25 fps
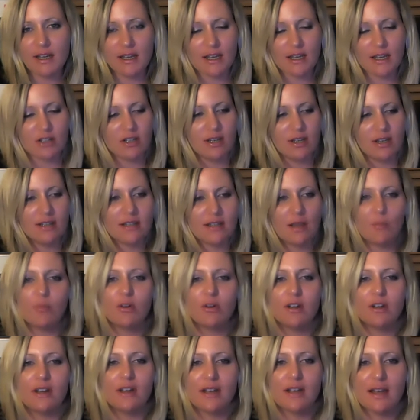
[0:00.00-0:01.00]
Actually, as I'm
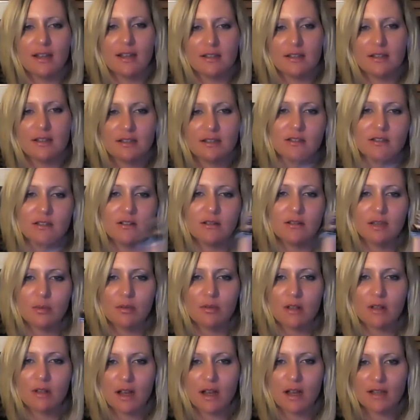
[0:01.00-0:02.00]
putting on Sisel
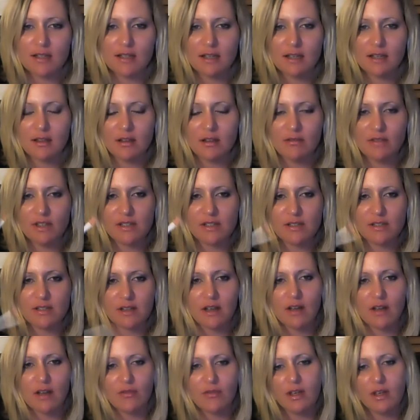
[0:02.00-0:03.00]
lip gloss, I love this
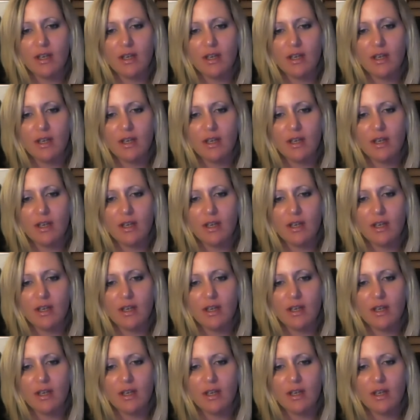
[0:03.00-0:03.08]
stuff.